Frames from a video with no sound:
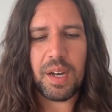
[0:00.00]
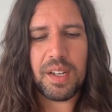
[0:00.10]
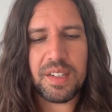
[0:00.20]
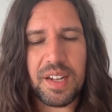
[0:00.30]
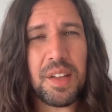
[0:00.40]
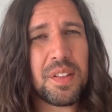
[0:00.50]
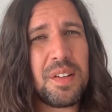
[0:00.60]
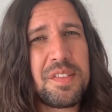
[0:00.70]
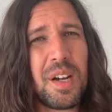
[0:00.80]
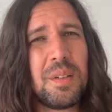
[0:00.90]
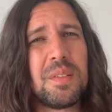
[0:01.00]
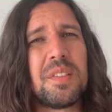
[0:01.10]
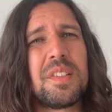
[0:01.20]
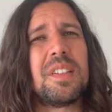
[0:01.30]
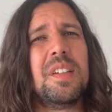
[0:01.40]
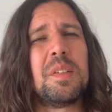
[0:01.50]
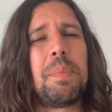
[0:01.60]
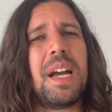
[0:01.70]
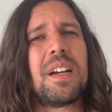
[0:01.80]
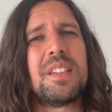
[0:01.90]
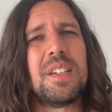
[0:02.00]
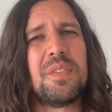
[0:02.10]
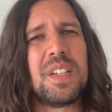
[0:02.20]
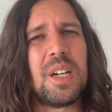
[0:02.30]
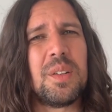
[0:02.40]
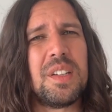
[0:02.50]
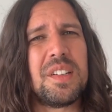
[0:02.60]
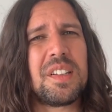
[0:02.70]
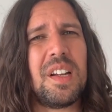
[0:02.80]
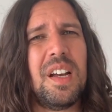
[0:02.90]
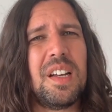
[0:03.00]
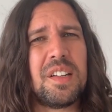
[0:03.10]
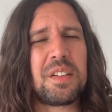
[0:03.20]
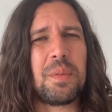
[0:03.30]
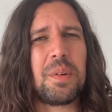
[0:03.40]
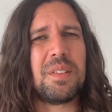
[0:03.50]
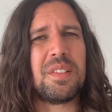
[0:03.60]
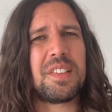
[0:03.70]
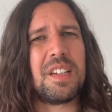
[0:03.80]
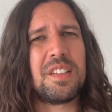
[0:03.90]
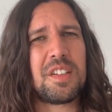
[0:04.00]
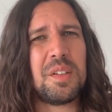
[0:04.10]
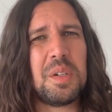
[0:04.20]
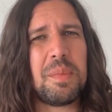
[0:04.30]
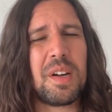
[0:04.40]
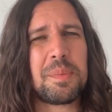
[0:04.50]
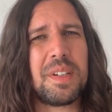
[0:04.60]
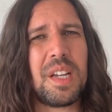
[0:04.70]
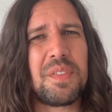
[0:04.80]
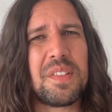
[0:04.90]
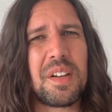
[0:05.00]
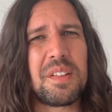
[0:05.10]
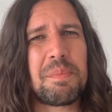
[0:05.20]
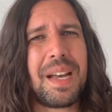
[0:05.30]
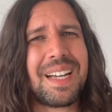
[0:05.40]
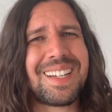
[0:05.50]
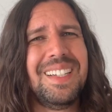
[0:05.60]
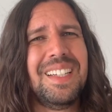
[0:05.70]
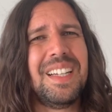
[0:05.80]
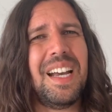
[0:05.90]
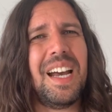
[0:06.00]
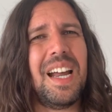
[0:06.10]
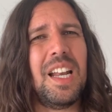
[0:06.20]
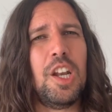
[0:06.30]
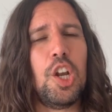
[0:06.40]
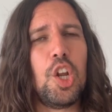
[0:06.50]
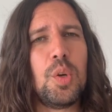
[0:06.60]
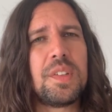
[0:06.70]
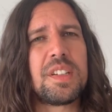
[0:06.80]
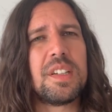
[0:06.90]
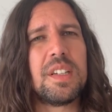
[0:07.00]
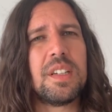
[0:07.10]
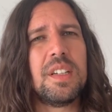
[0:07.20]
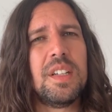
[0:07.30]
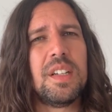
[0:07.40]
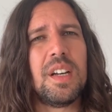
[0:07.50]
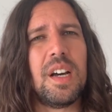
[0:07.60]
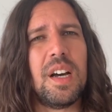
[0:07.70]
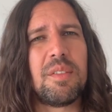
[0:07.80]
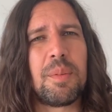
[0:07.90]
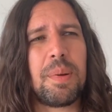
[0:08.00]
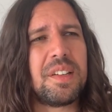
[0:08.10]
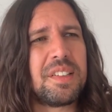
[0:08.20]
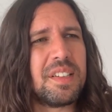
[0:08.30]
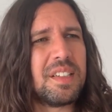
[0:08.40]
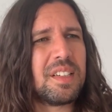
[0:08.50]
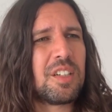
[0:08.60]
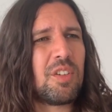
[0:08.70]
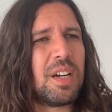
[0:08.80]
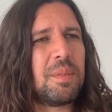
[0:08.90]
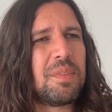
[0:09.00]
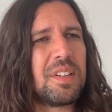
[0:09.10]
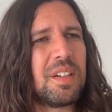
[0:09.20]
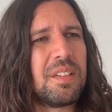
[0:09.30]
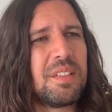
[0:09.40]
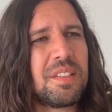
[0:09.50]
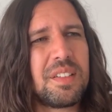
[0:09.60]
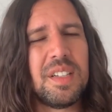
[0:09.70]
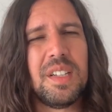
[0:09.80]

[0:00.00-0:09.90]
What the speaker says: Nathan Jones is back. I did a video on this earlier, so I won't say too much, but Nathan Jones back at Luton, replacing Graham Jones.